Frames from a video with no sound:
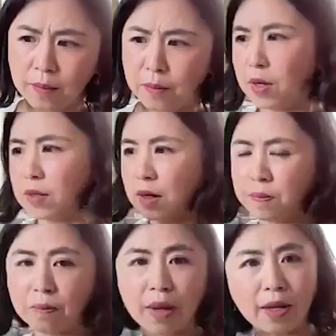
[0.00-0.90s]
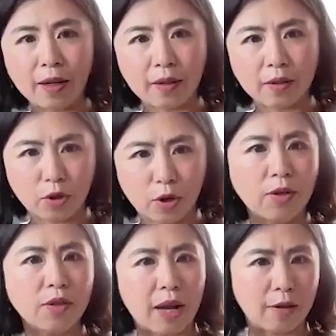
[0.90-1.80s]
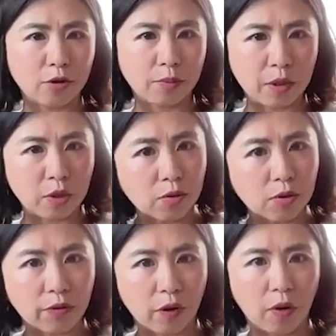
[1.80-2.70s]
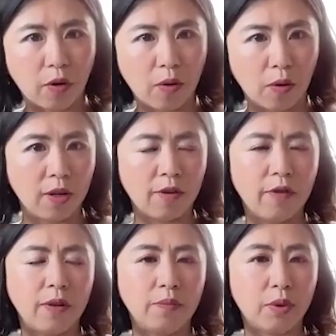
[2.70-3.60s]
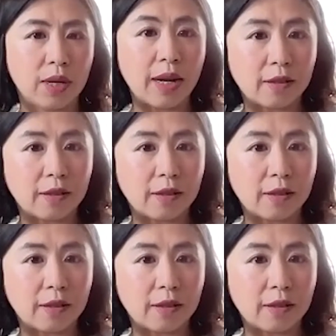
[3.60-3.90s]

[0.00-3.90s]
because it may turns out to be useful or even protect